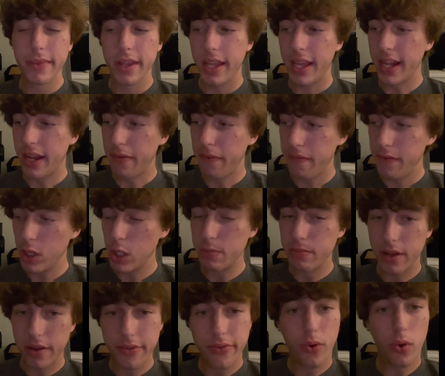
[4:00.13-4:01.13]
and I filled
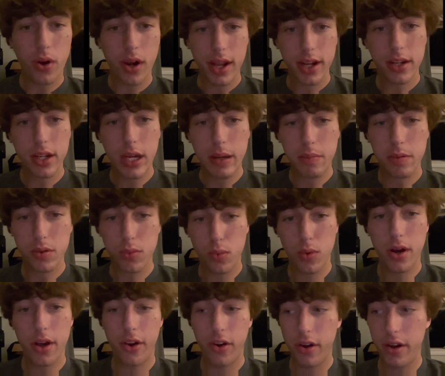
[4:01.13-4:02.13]
my Fortnite cup with
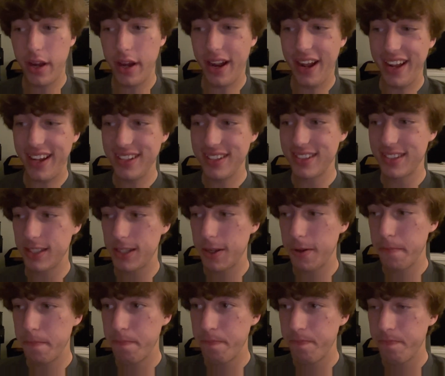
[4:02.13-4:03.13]
water and ice.
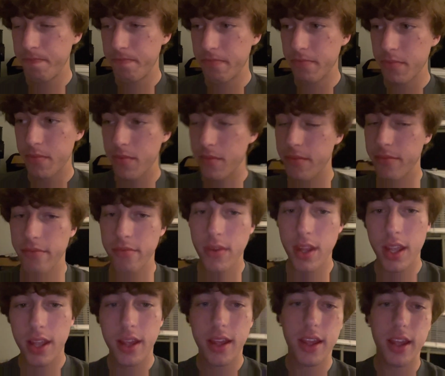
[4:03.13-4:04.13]

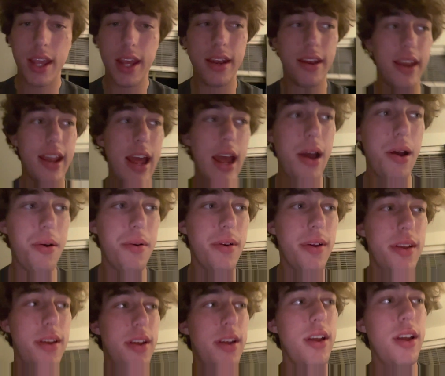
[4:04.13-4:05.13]
And now
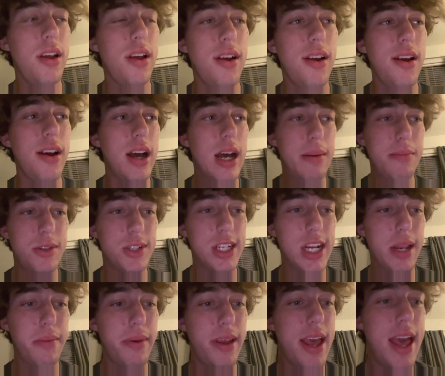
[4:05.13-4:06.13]
I'm just
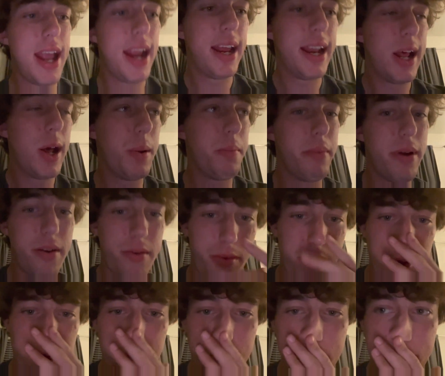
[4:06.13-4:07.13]
gonna be hanging out in my
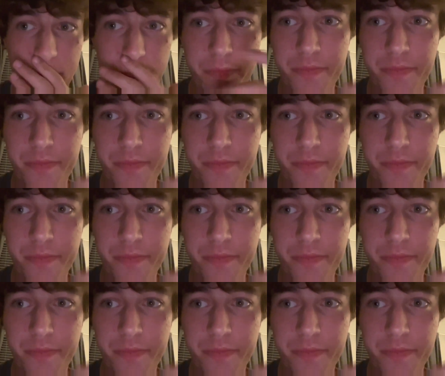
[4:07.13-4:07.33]
room.